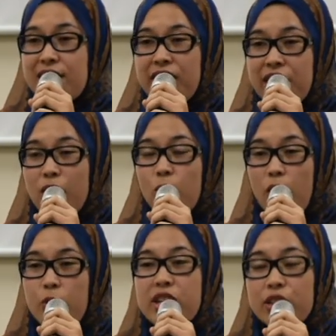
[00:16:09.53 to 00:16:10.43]
I think
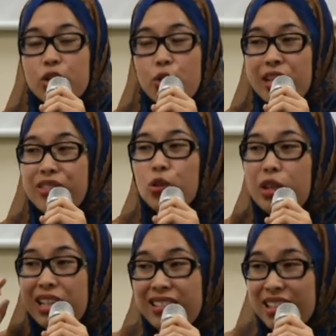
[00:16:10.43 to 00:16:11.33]
what we need to do is to
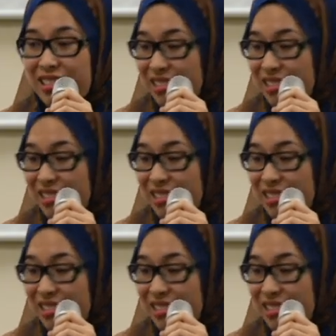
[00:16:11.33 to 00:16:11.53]
listen